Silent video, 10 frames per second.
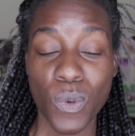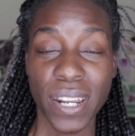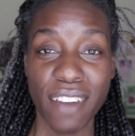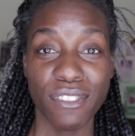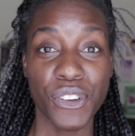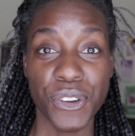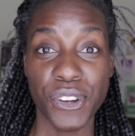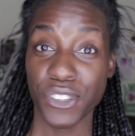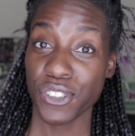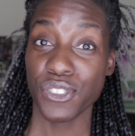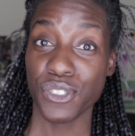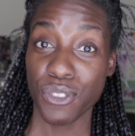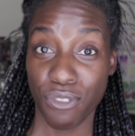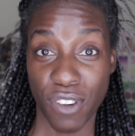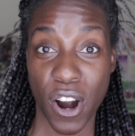what I've learned
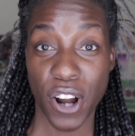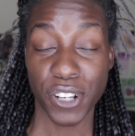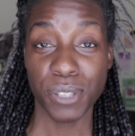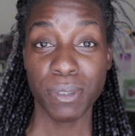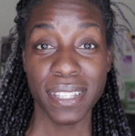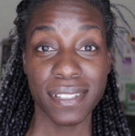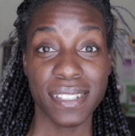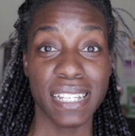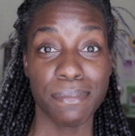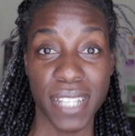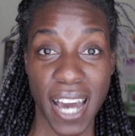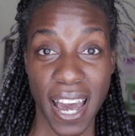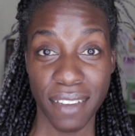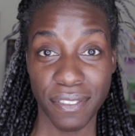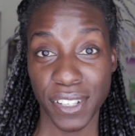so far, doing this deep
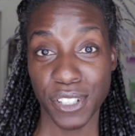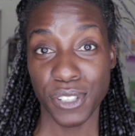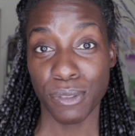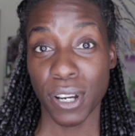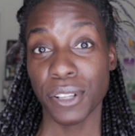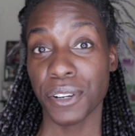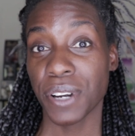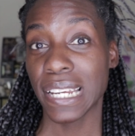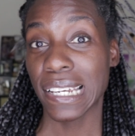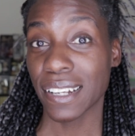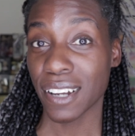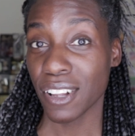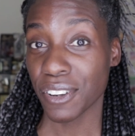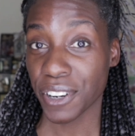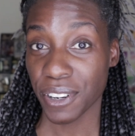dive into color grading and
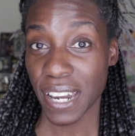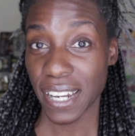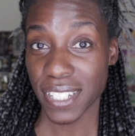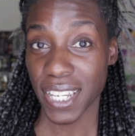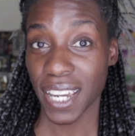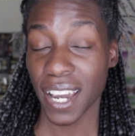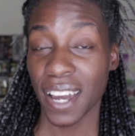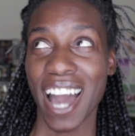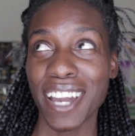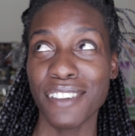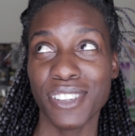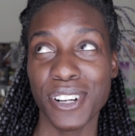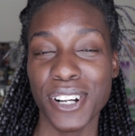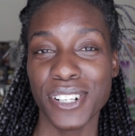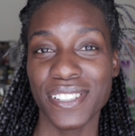color correcting, I have
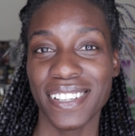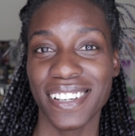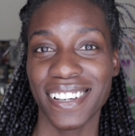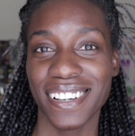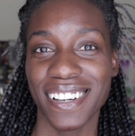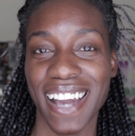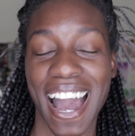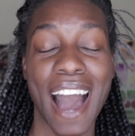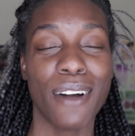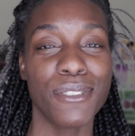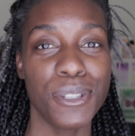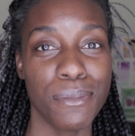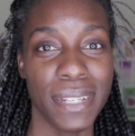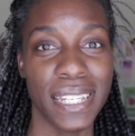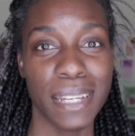learned how to
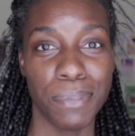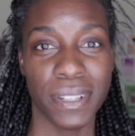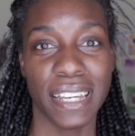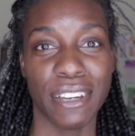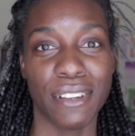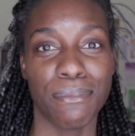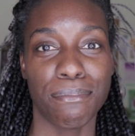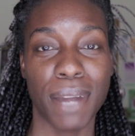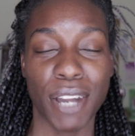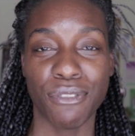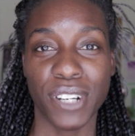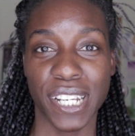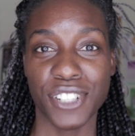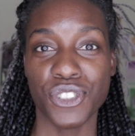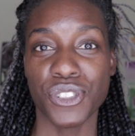manipulate my
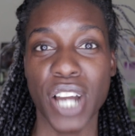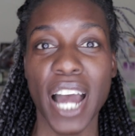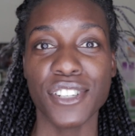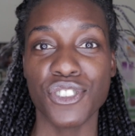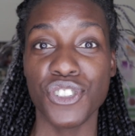footage, not